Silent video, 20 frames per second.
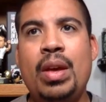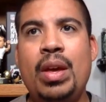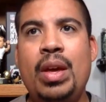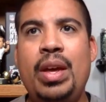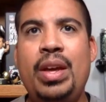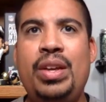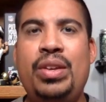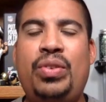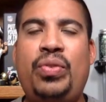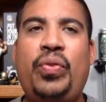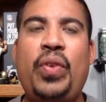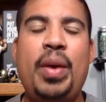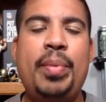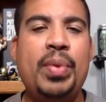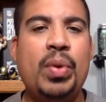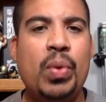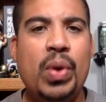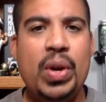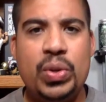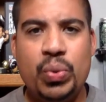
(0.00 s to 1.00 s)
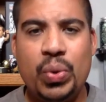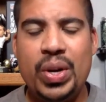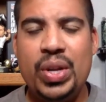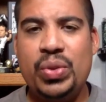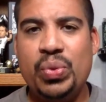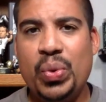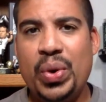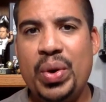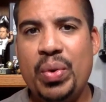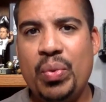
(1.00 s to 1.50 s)
His February
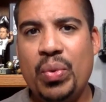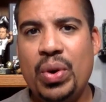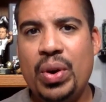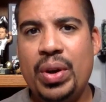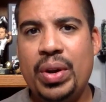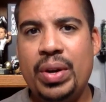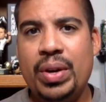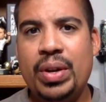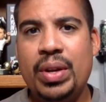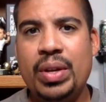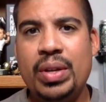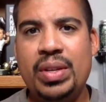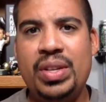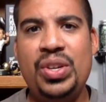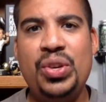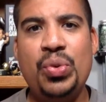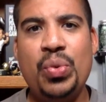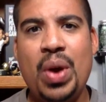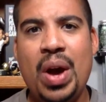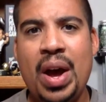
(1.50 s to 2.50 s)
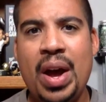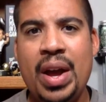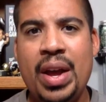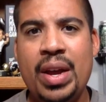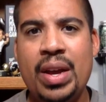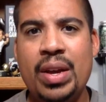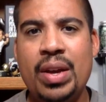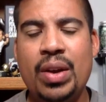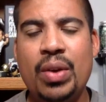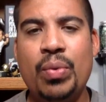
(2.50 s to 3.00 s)
2021
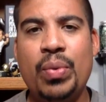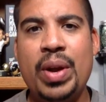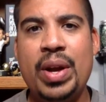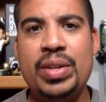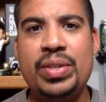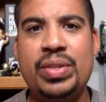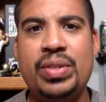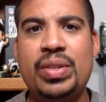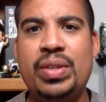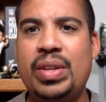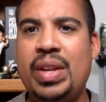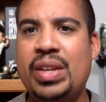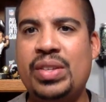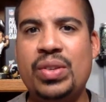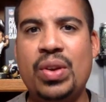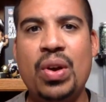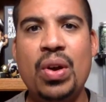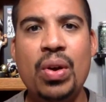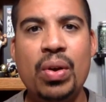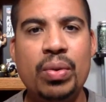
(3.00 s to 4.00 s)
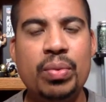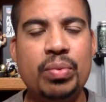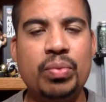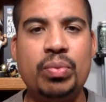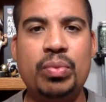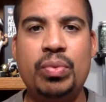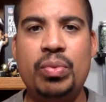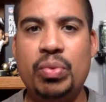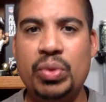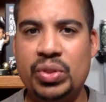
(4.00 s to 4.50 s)
DUI arrest, that's all
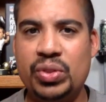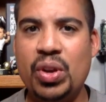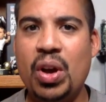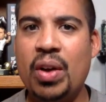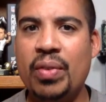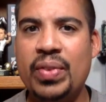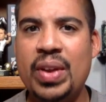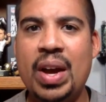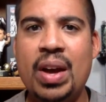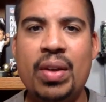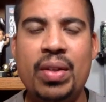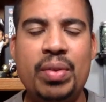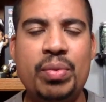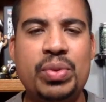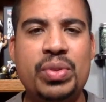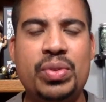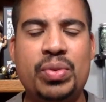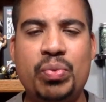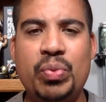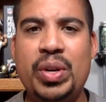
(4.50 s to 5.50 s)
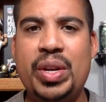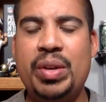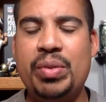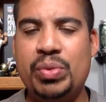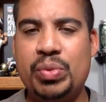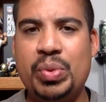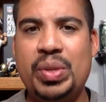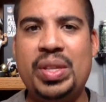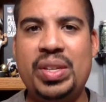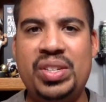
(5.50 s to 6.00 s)
resolved now. It was when he
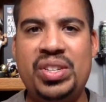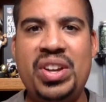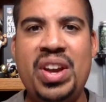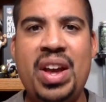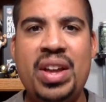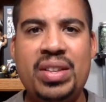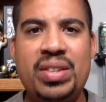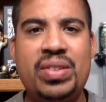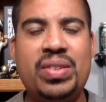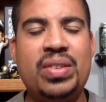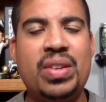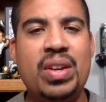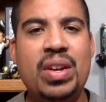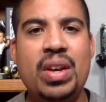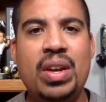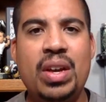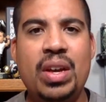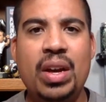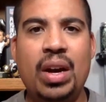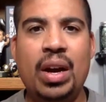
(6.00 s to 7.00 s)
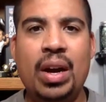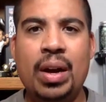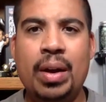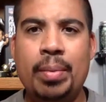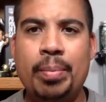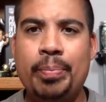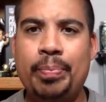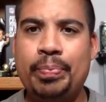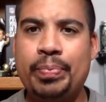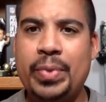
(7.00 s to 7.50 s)
was with the Jets.
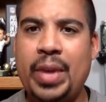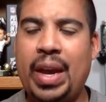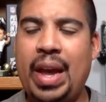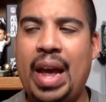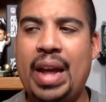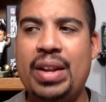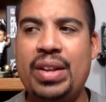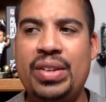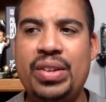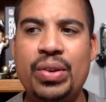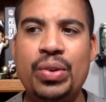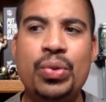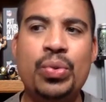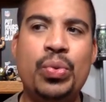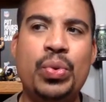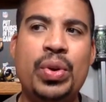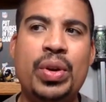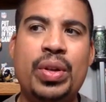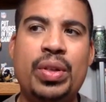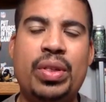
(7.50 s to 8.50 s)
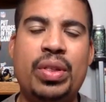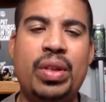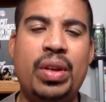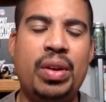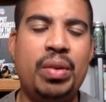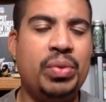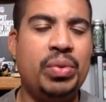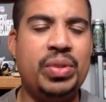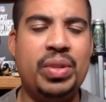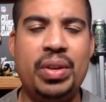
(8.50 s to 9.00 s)
Had to deal with
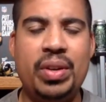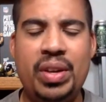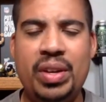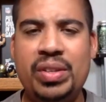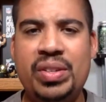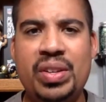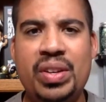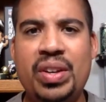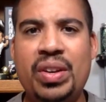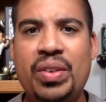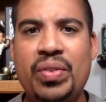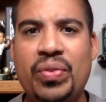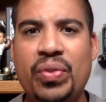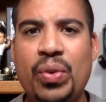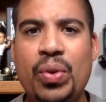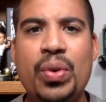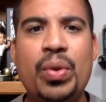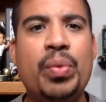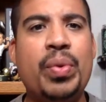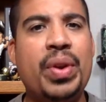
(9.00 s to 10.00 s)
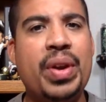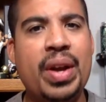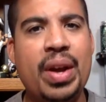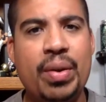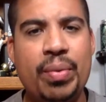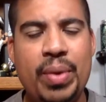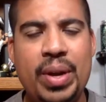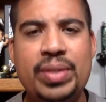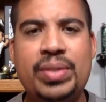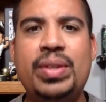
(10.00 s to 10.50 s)
it was an incident in Florida where he got
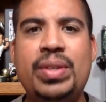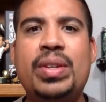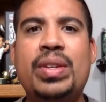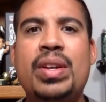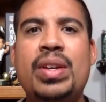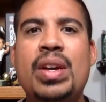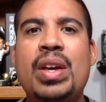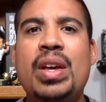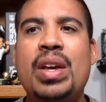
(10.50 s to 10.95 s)
arrested.